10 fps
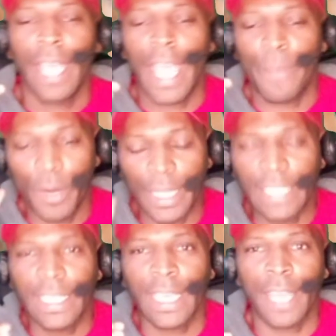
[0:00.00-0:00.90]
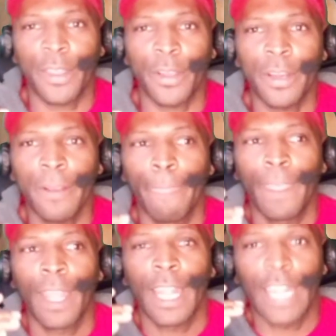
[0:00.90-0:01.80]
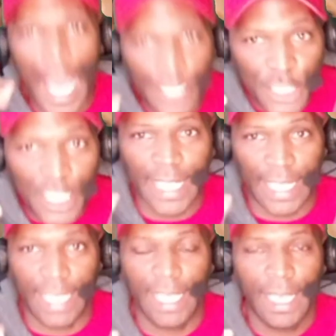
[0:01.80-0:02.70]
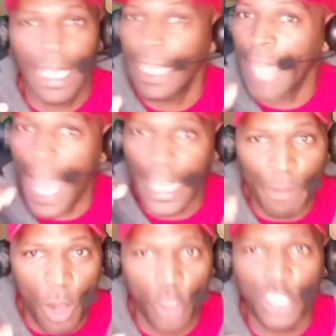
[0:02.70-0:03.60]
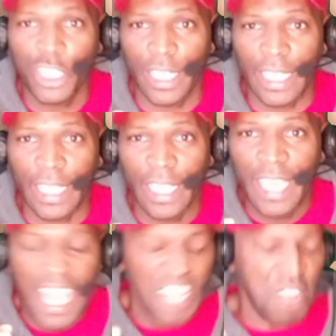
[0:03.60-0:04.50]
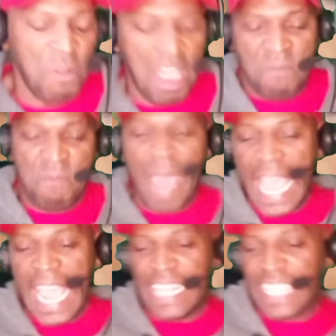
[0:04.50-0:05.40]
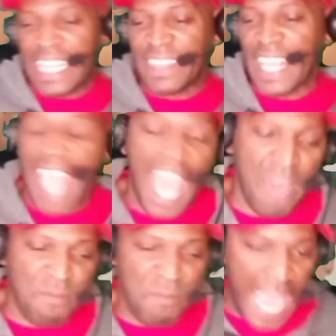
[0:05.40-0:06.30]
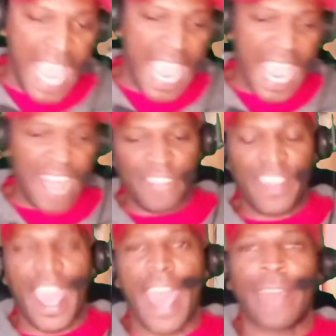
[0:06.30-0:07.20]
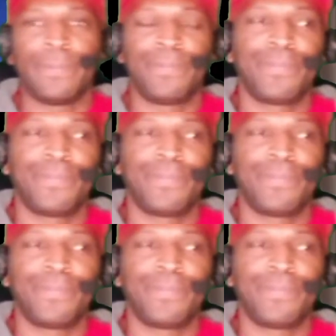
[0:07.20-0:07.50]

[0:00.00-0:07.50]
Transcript: and put it together logically, not emotionally. No, a man did this. A man did that.